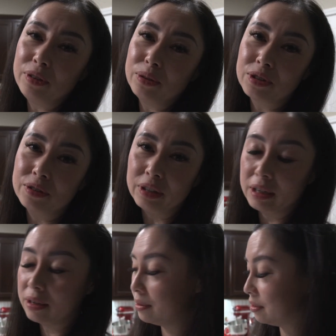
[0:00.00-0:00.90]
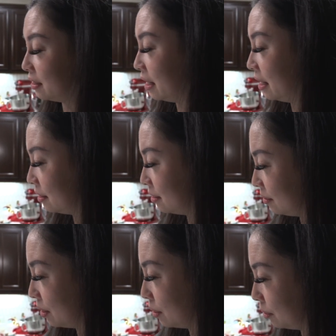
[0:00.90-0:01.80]
future videos
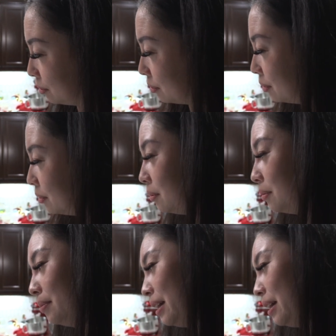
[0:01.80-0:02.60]
that go through